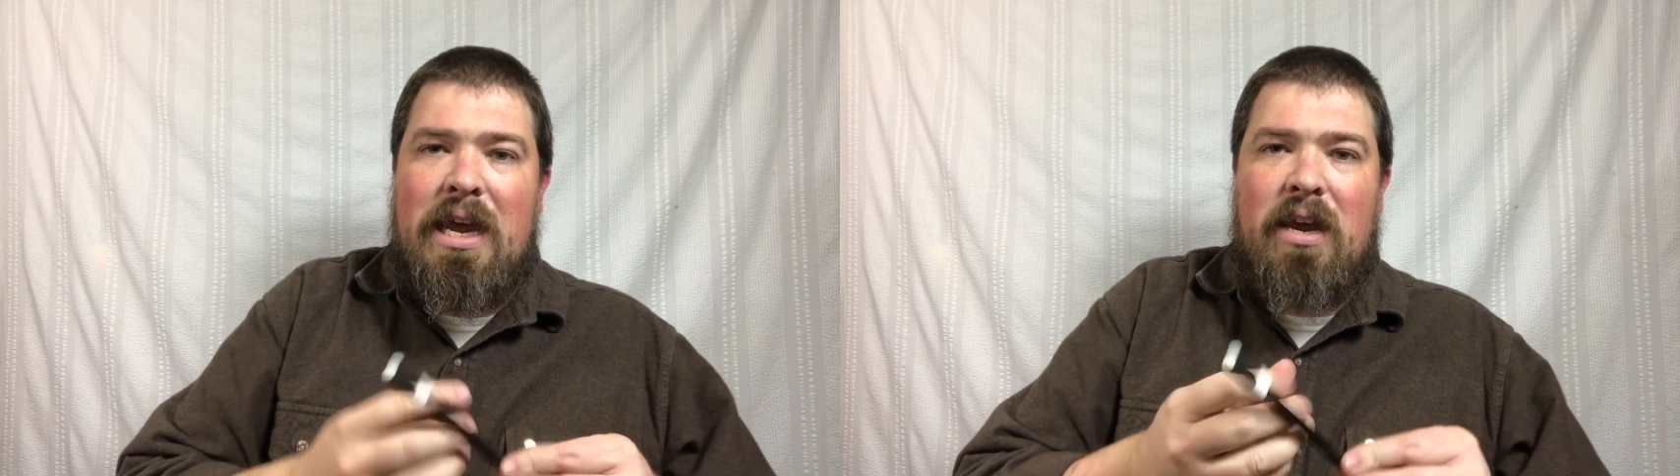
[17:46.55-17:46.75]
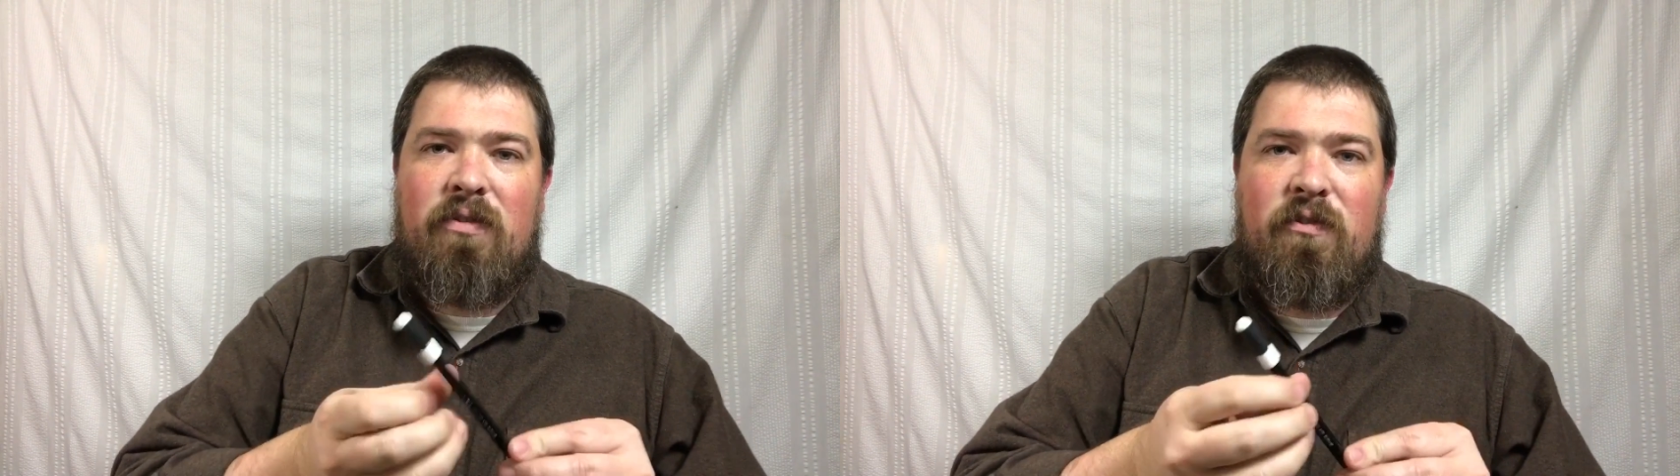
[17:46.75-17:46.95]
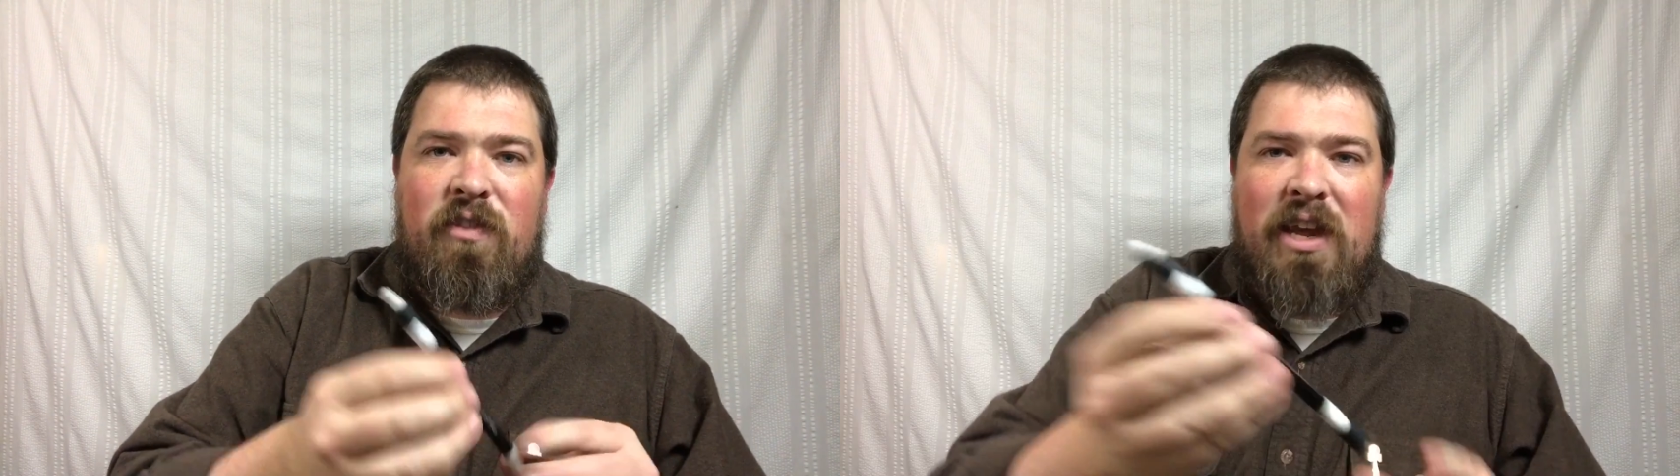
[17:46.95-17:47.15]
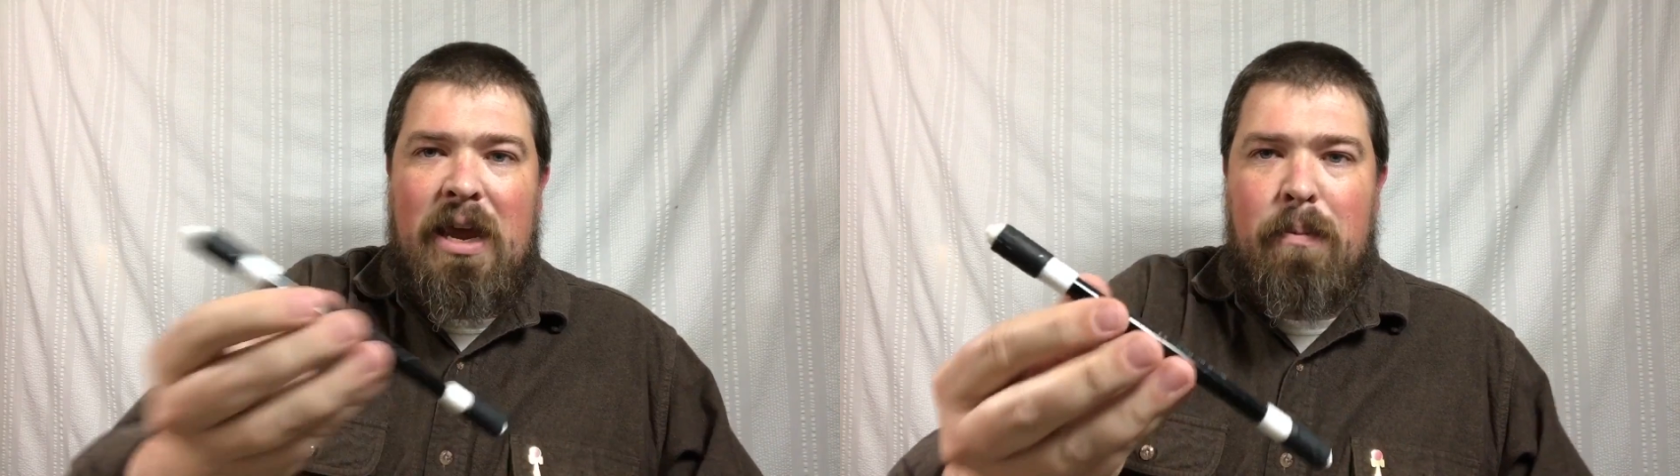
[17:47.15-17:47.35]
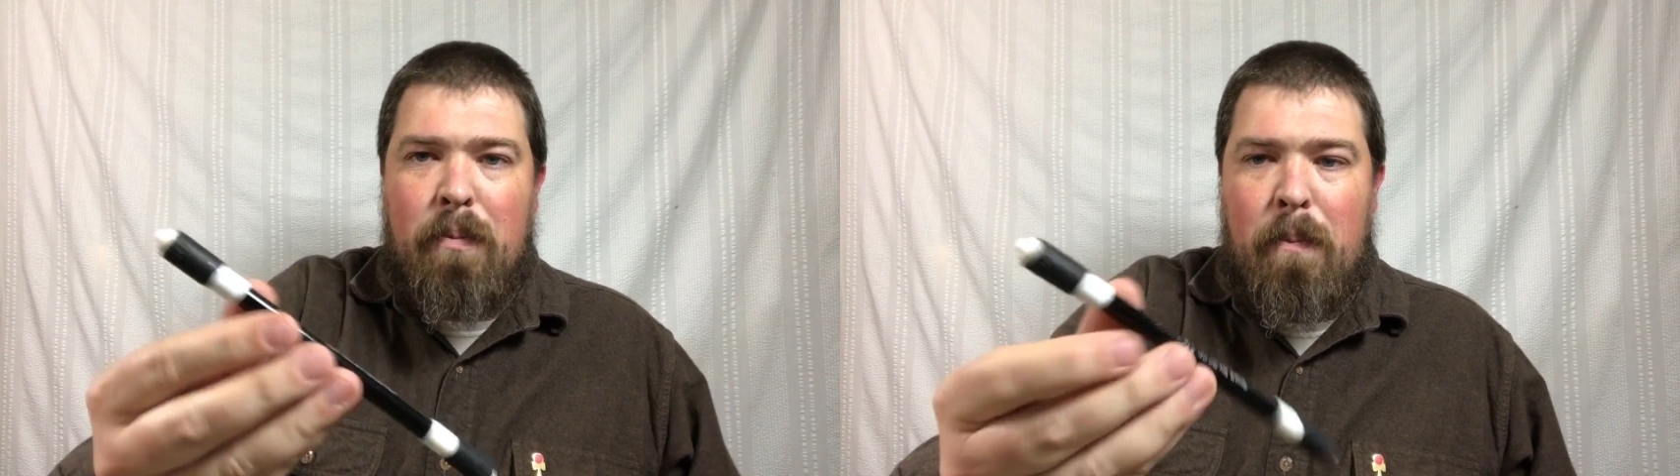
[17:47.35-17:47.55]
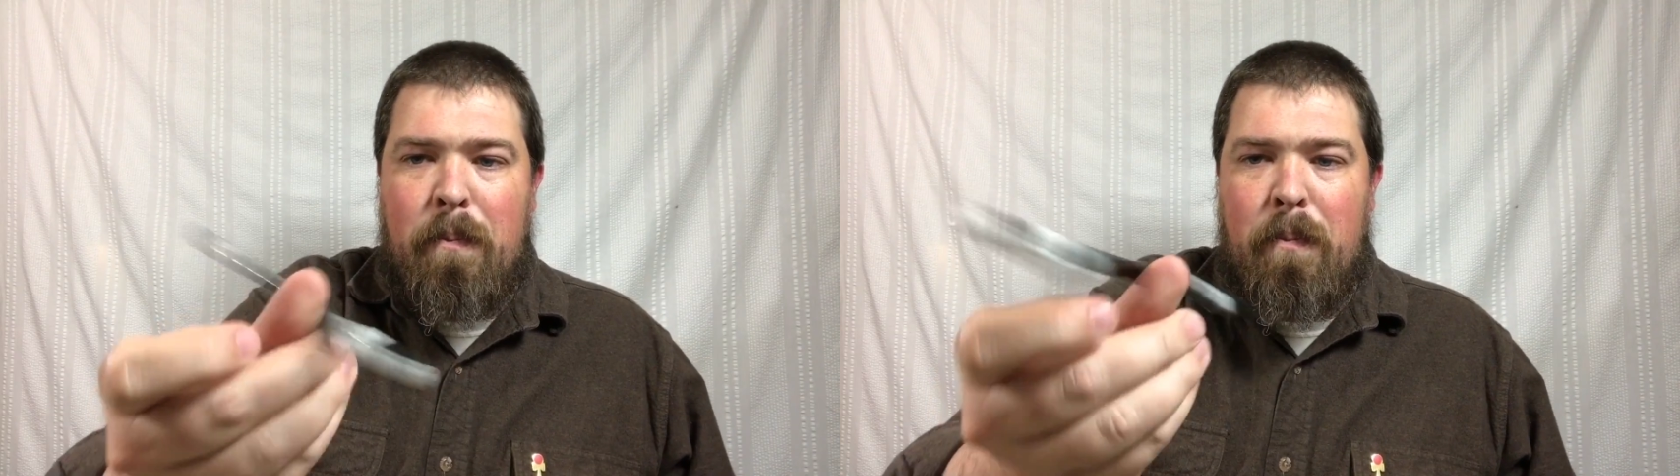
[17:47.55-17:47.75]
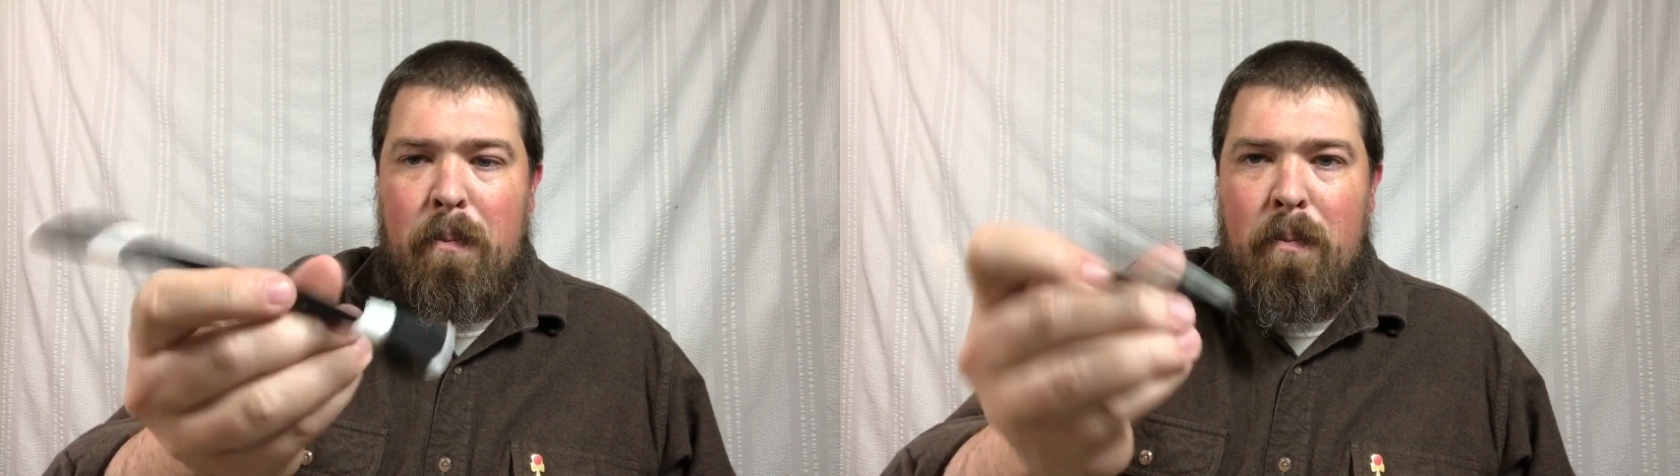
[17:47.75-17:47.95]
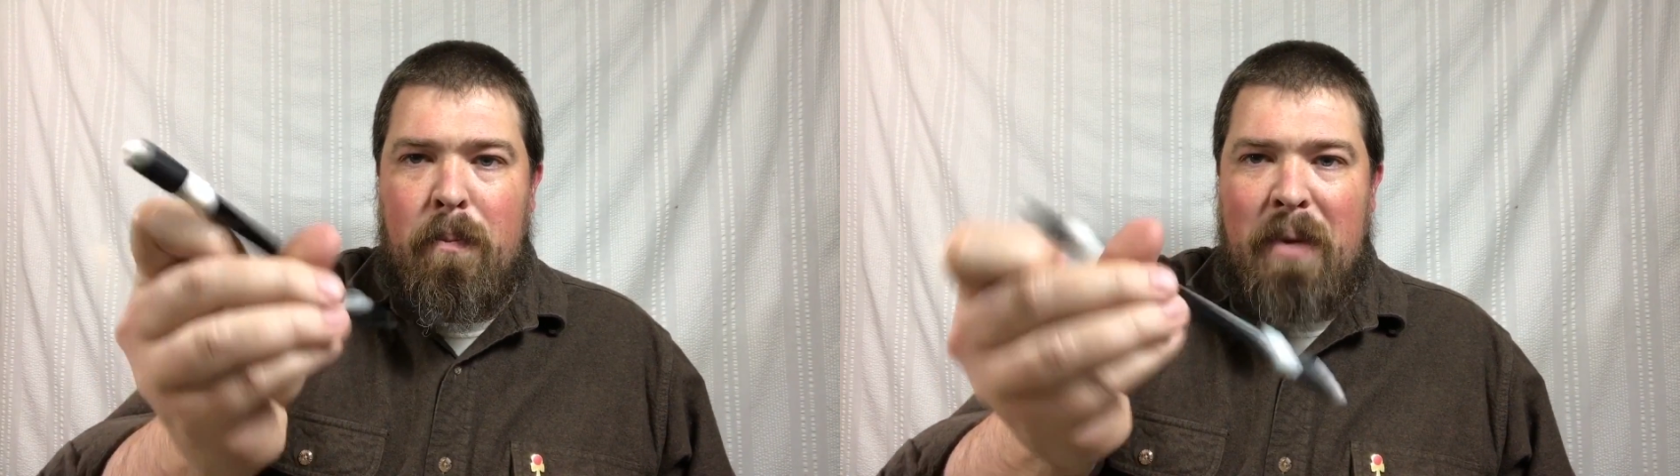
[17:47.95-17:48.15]
could flick it
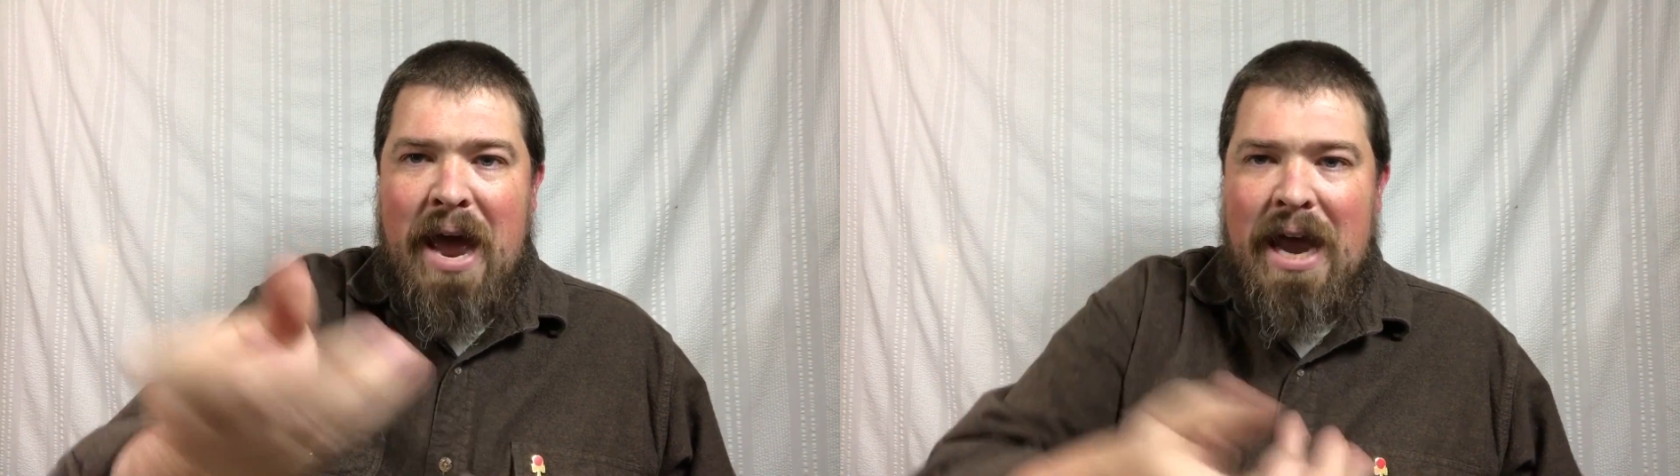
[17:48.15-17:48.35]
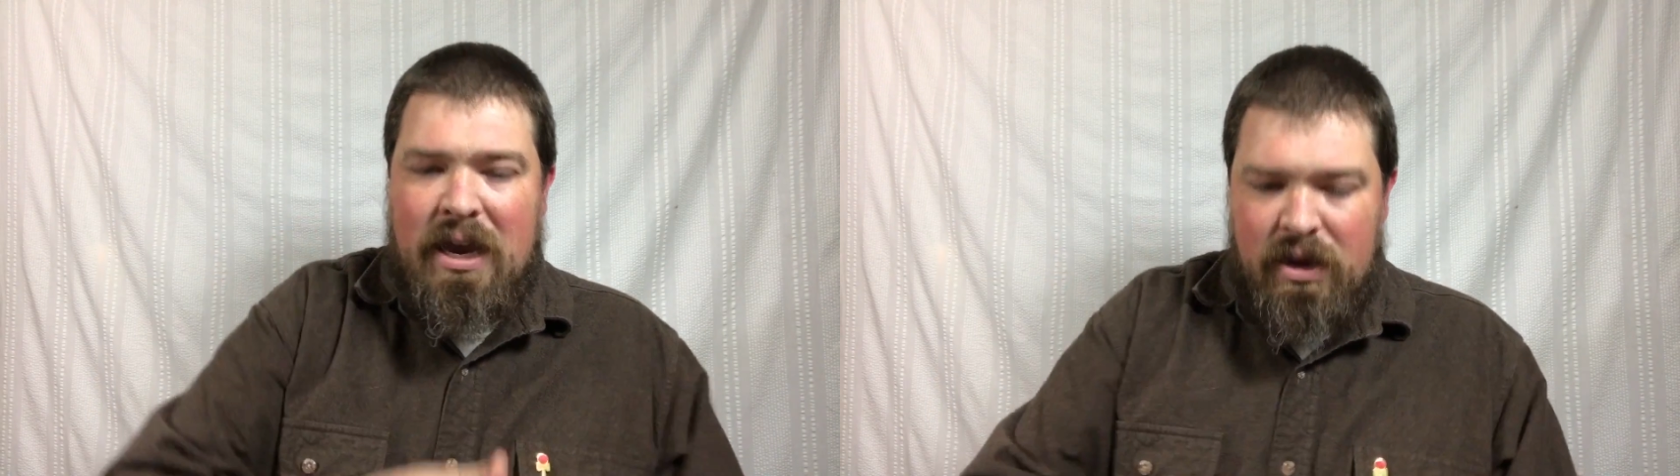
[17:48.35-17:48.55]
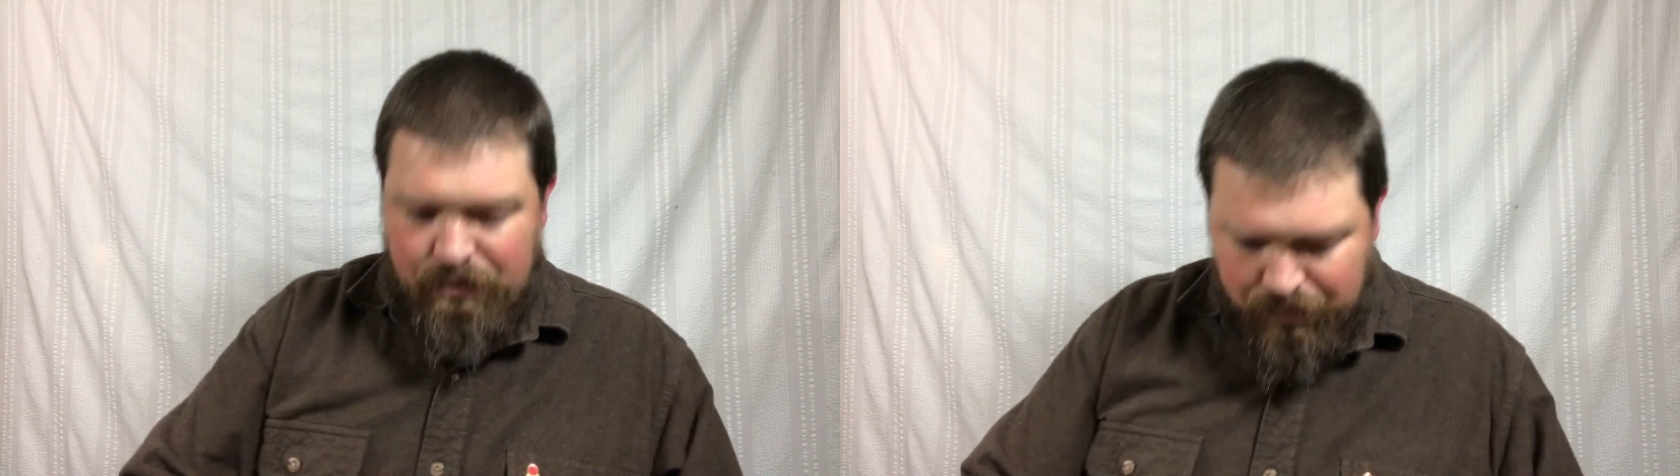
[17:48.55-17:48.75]
back.